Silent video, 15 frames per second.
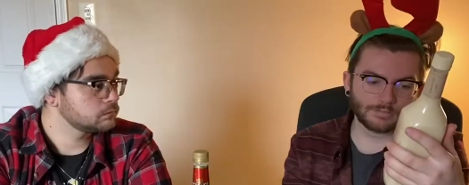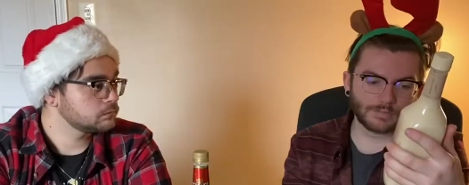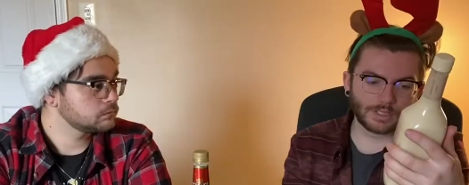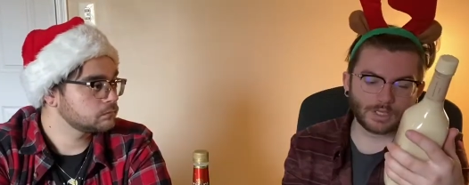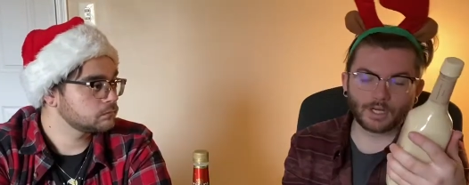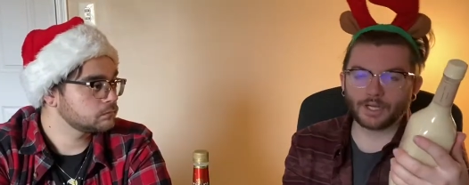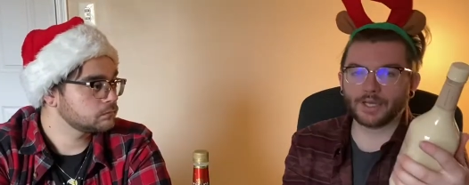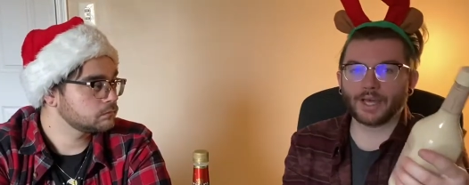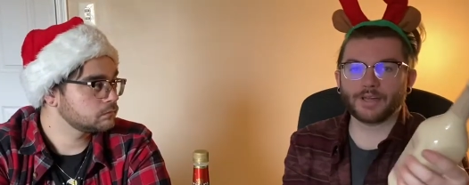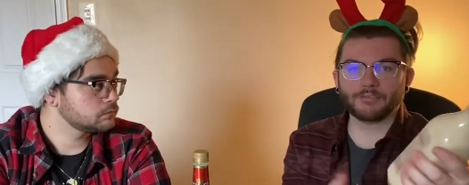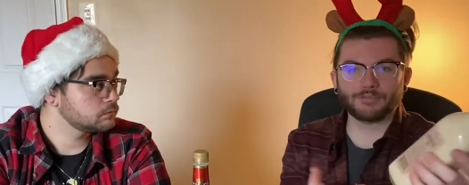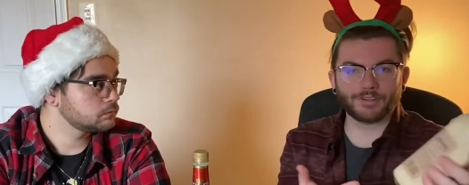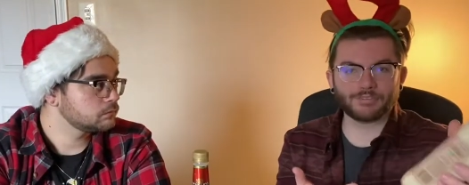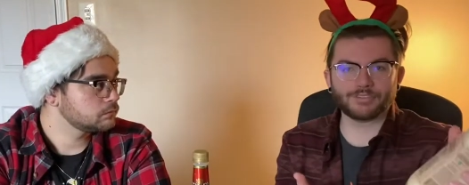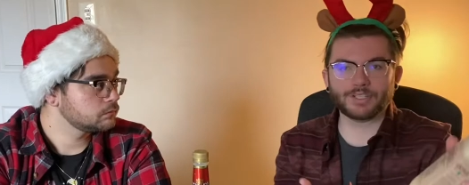Speaker 1: Again,
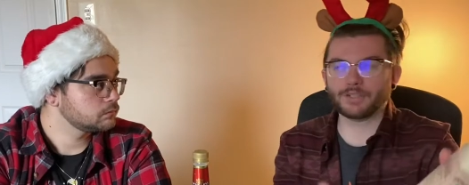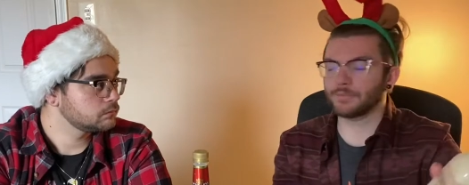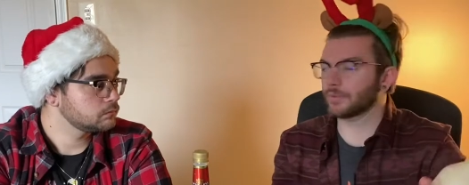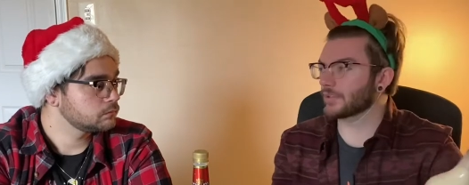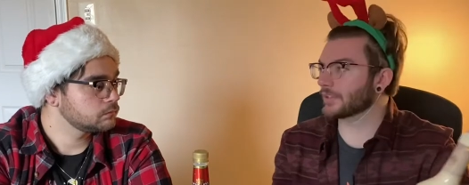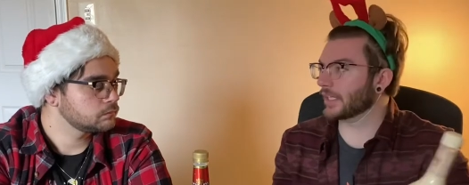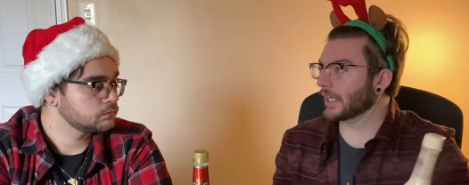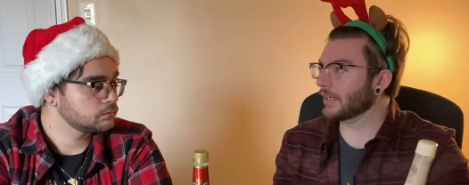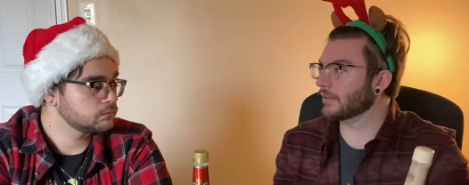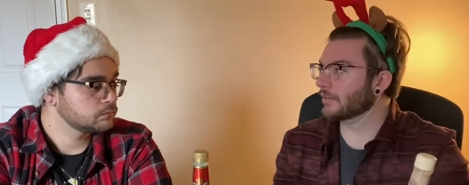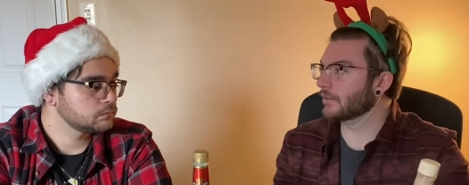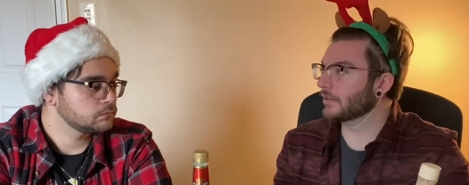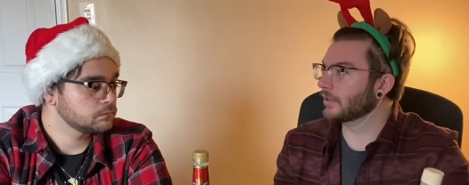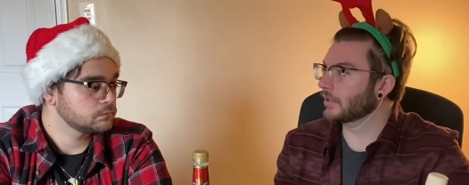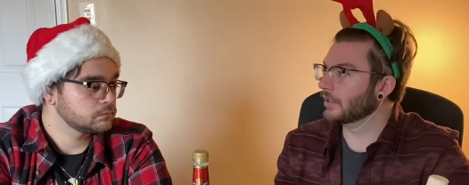fifteen percent,
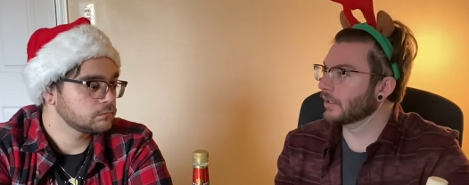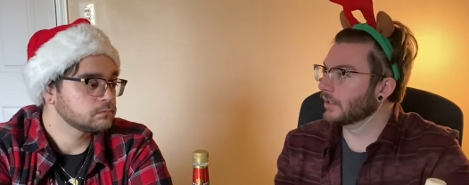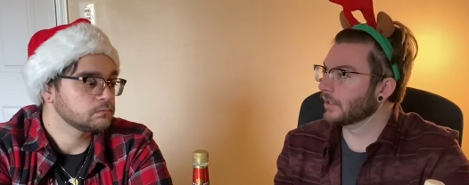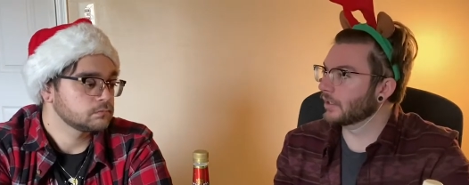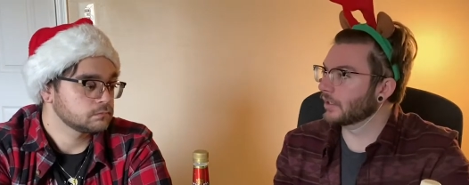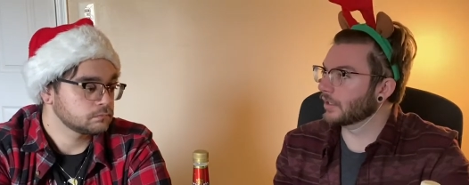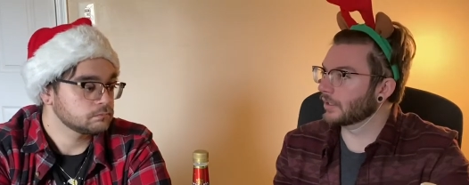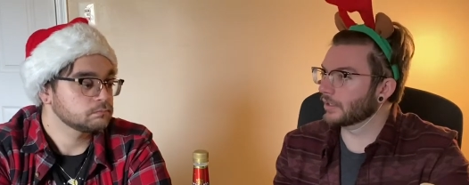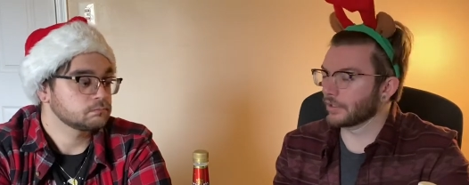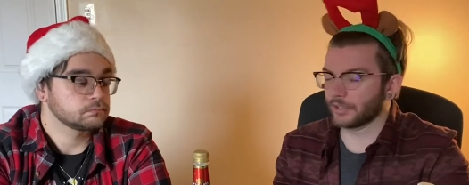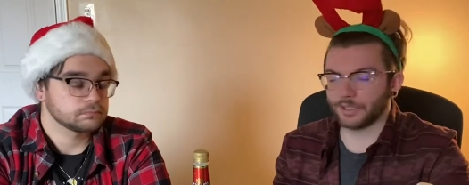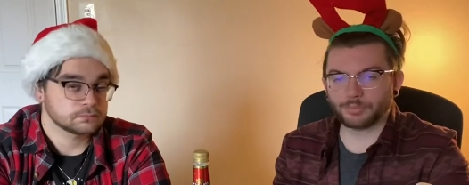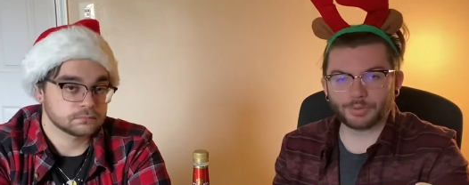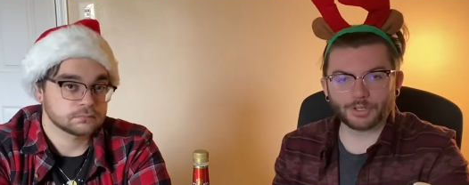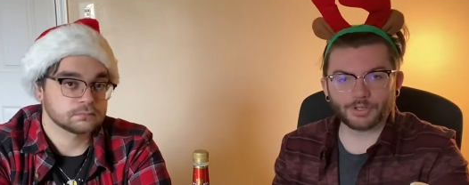
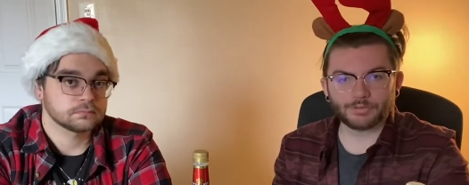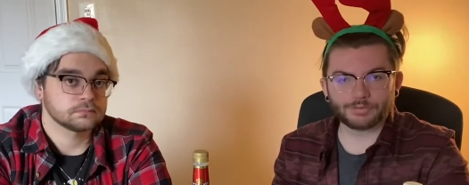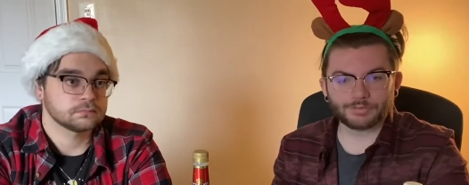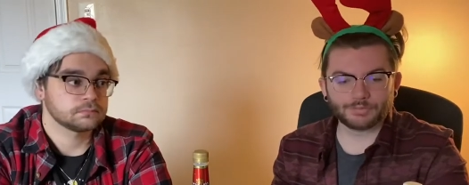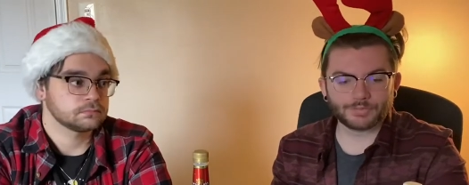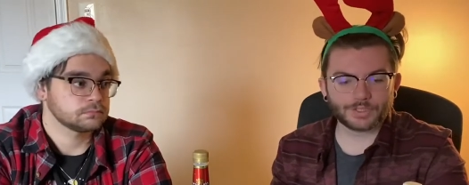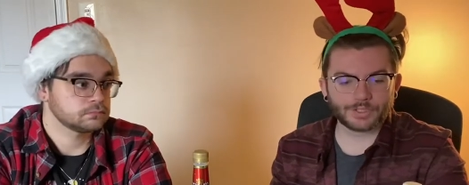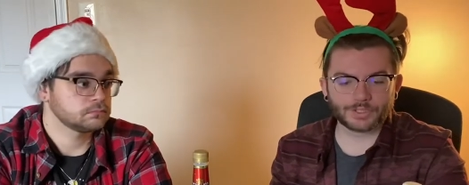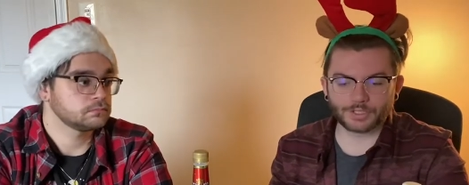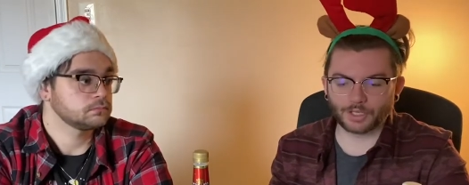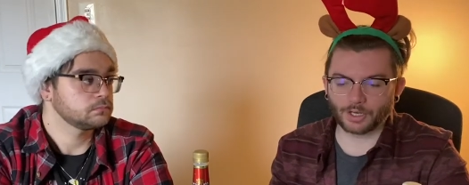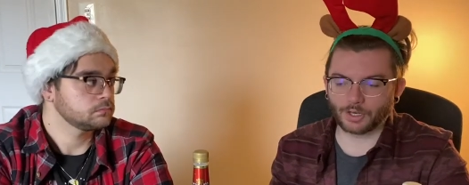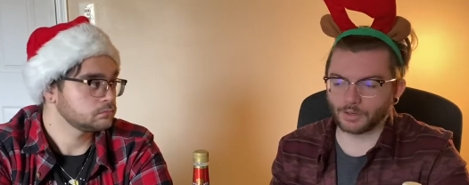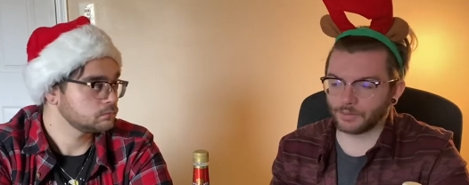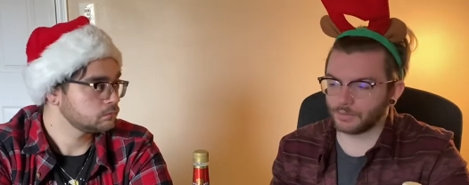thirty proof.
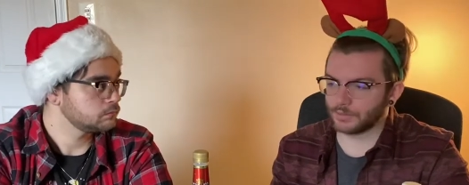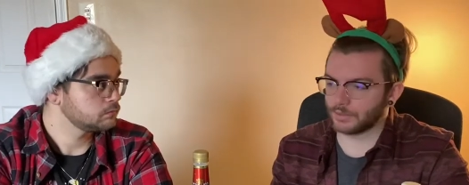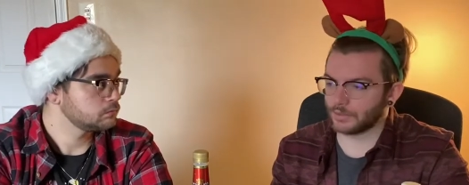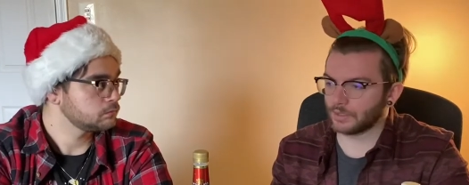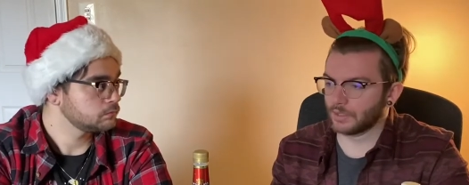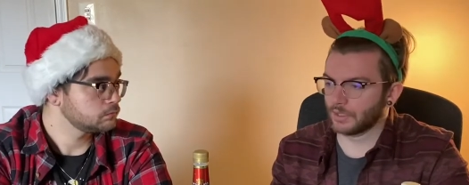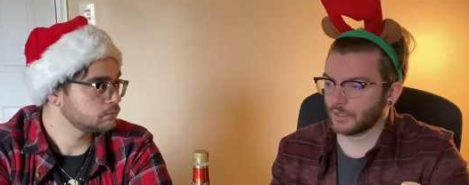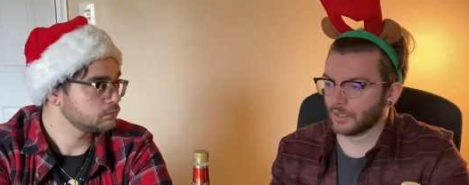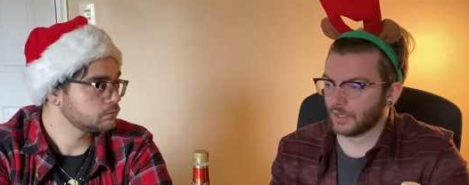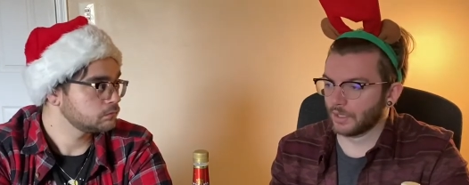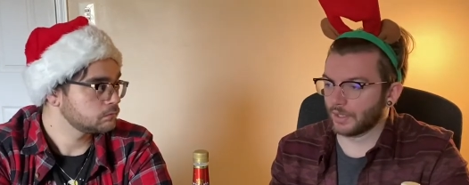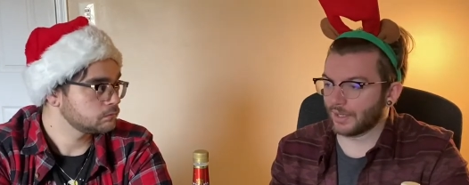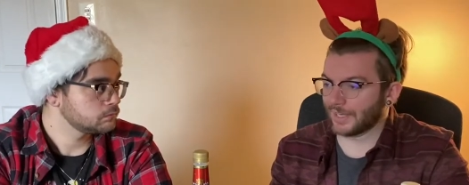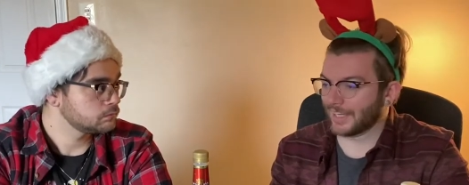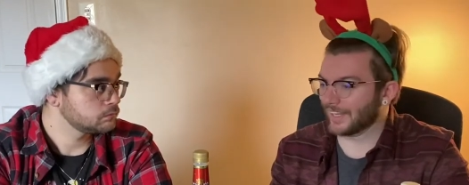So,
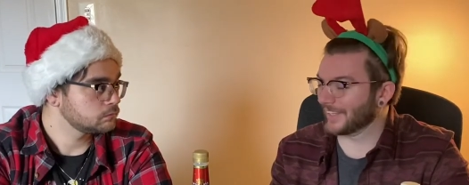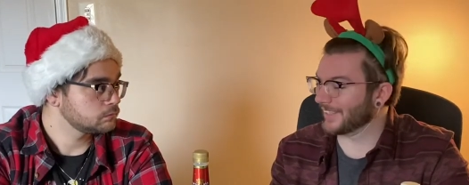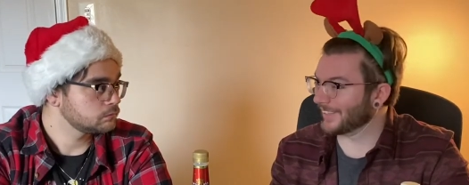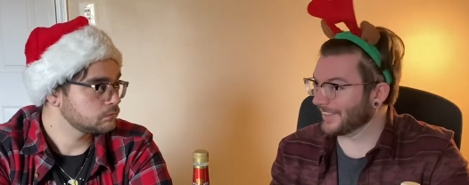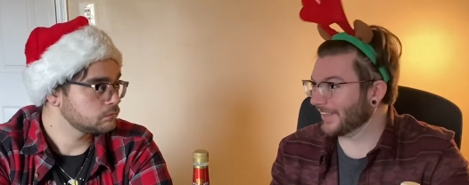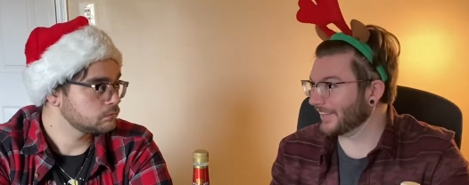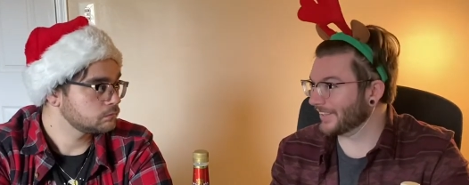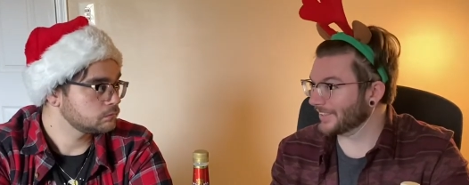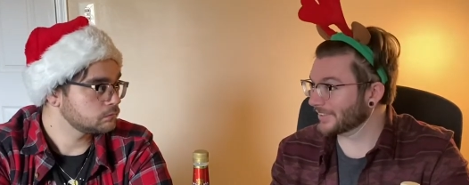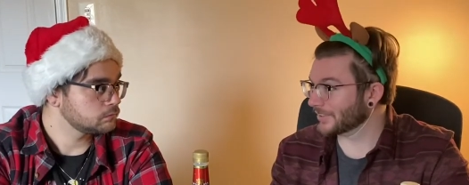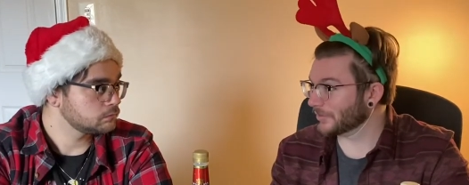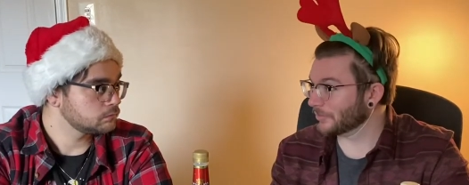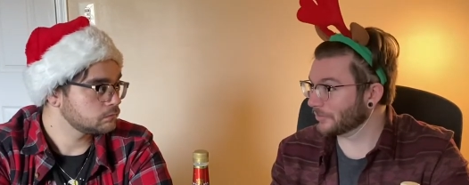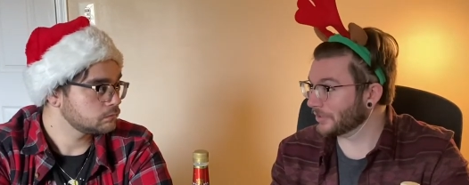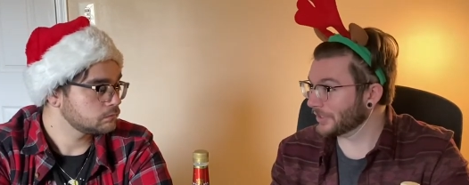I guess we